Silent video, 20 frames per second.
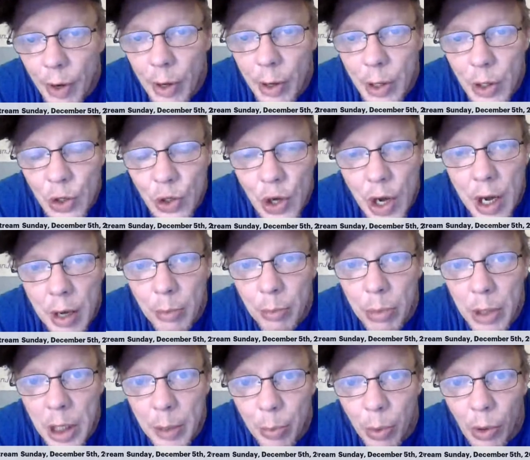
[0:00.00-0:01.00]
very same
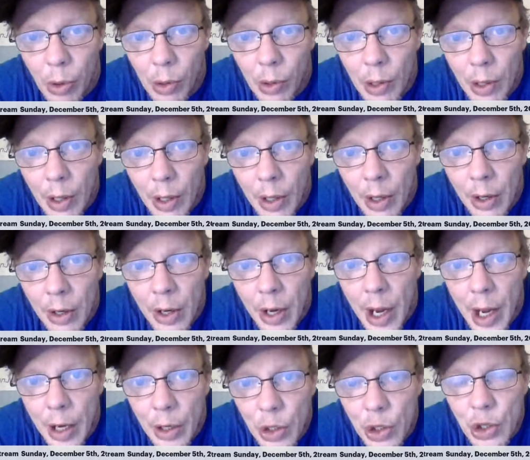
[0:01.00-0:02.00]
people,
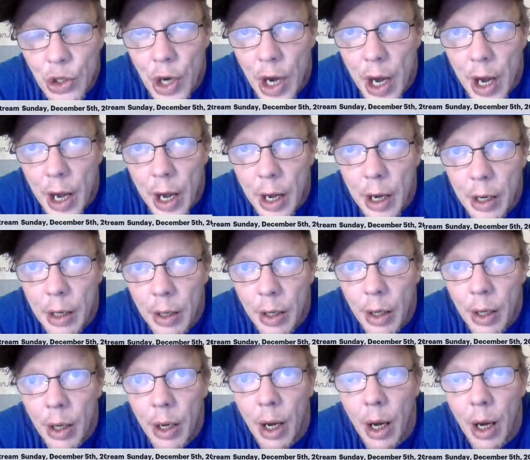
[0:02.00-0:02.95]
and say,